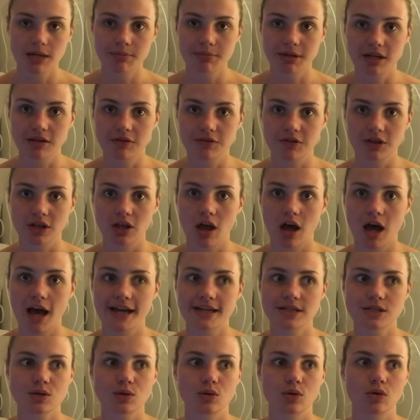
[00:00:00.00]
a bit of a
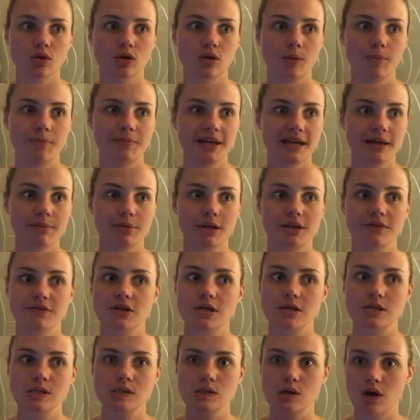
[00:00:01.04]
light or be a bit of
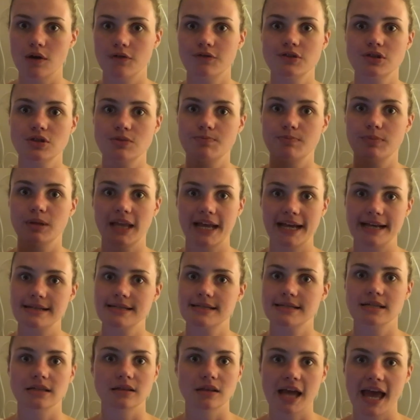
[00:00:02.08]
a soft
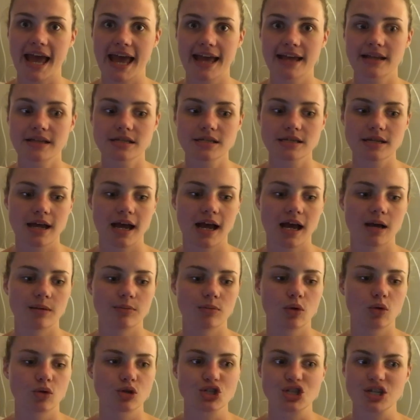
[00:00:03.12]
place to land,
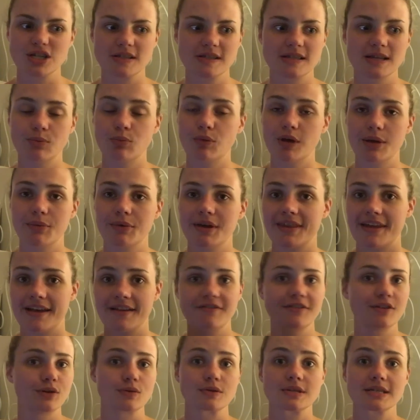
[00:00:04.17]
or just somewhere where they
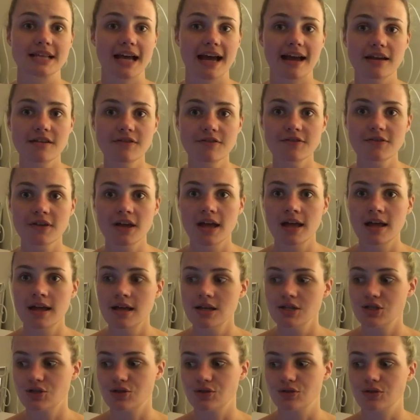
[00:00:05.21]
feel safe
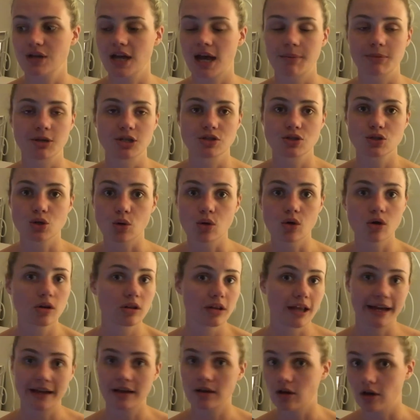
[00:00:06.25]
to come and talk,
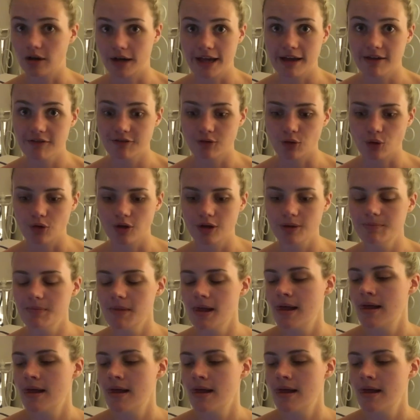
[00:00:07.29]
like on our forum.